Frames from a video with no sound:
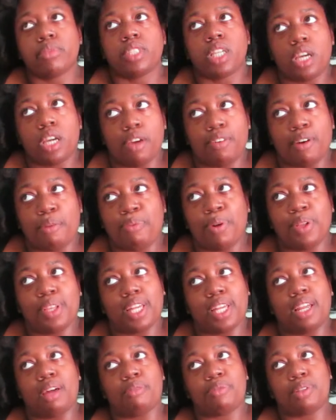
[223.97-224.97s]
If I pull
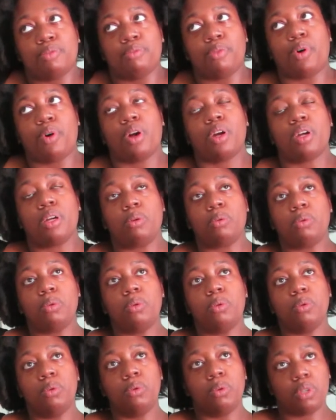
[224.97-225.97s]
it up some more,
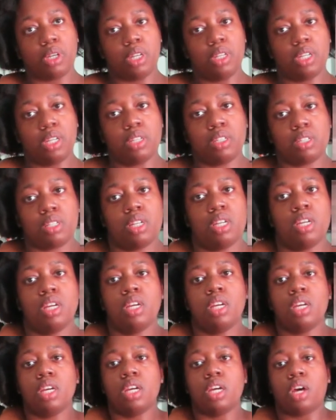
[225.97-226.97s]
ooh, goodness.
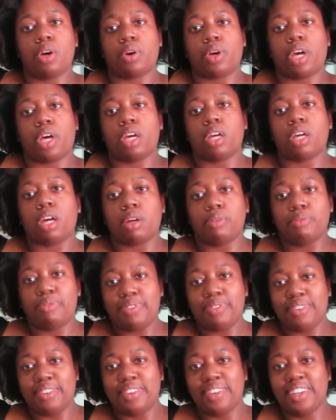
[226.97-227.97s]
Okay.
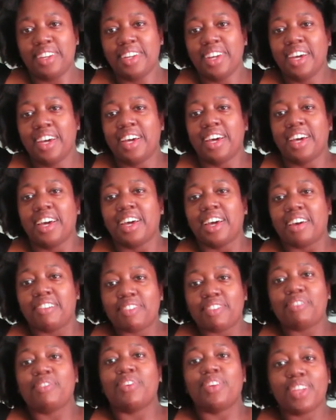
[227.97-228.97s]
If
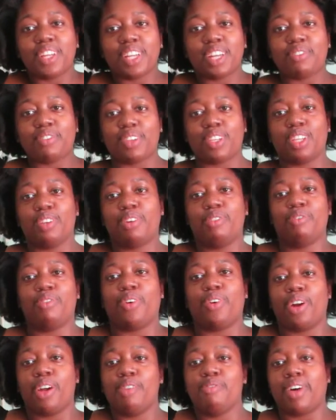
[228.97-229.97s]
I pull it up a little bit
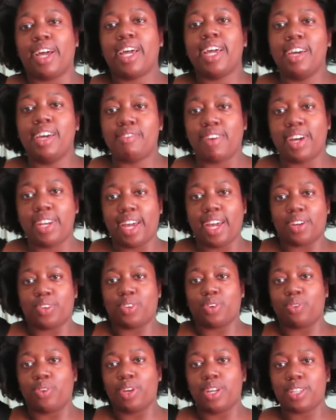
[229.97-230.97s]
more, it might hit my
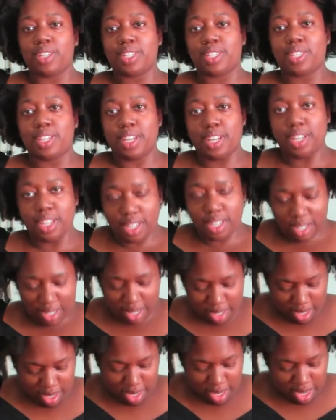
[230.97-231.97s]
natural waist.
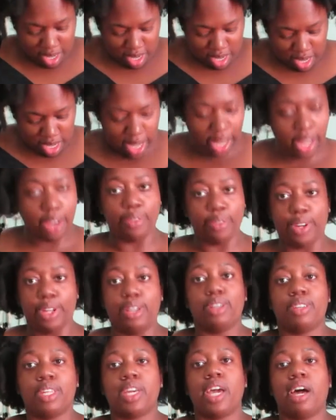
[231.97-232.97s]
Yeah, it would.
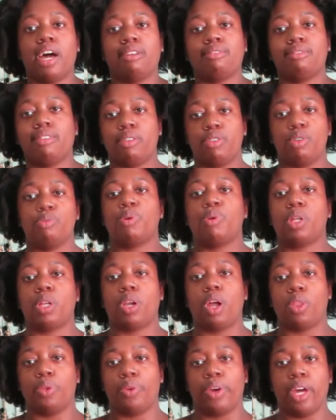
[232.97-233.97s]
Yeah, if you pull it
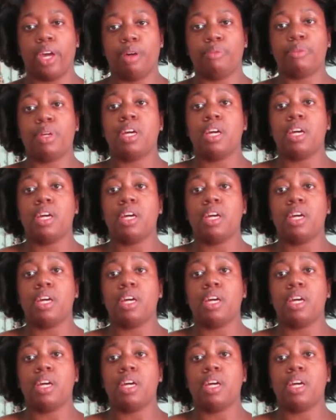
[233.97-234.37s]
all the way up.